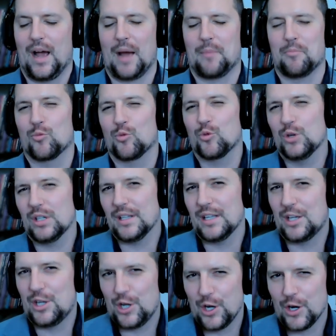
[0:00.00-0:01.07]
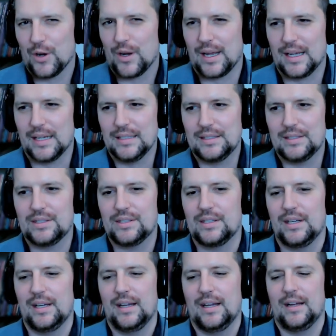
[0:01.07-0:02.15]
I'm really curious
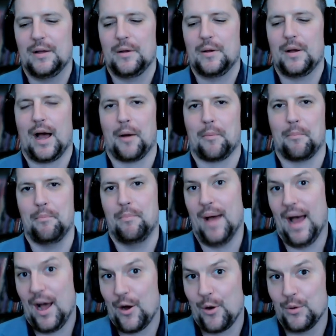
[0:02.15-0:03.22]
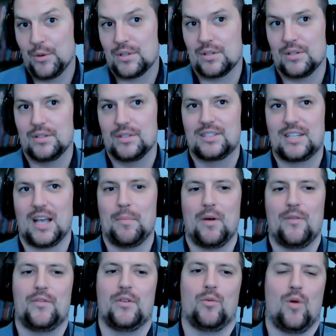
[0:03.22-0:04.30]
about some
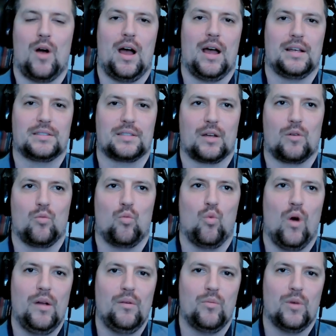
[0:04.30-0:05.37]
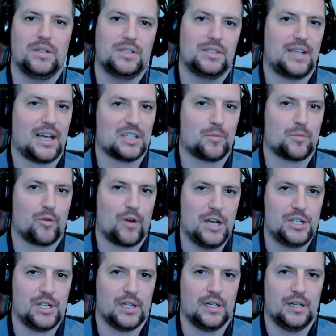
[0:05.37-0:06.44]
of the whys. Like, what was this
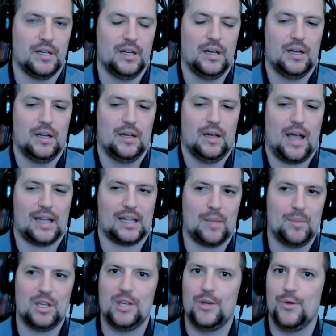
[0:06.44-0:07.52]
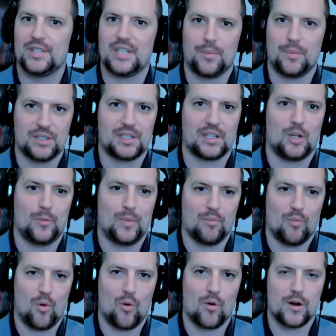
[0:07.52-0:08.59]
exploration? And let me cue this up just a little bit
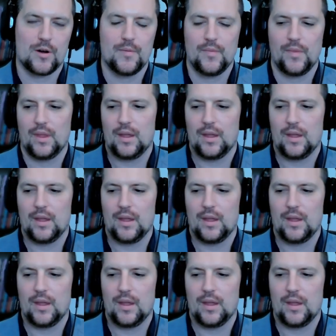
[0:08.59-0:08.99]
more.